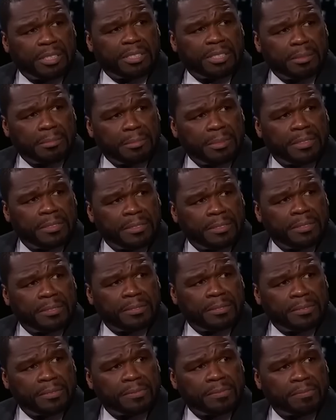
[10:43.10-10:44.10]
changing the
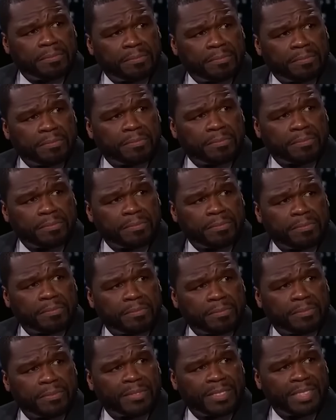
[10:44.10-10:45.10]
subject. She
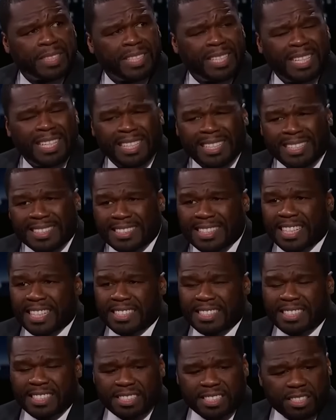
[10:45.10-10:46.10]
pressed him, asked
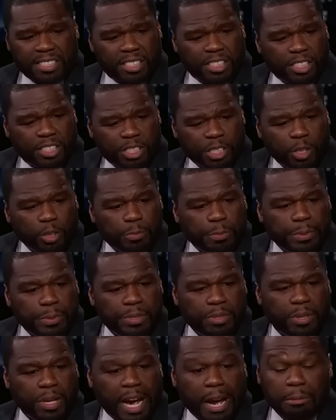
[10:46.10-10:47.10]
how he was really
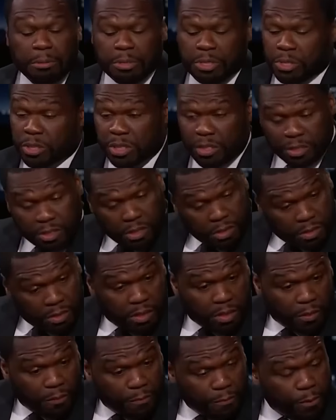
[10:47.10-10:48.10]
doing, but he wouldn't
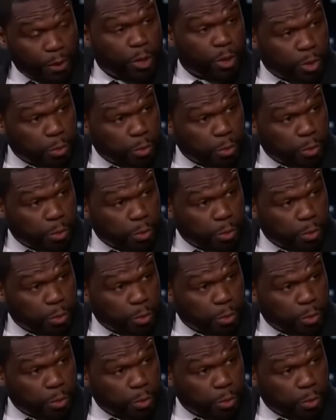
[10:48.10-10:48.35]
open up.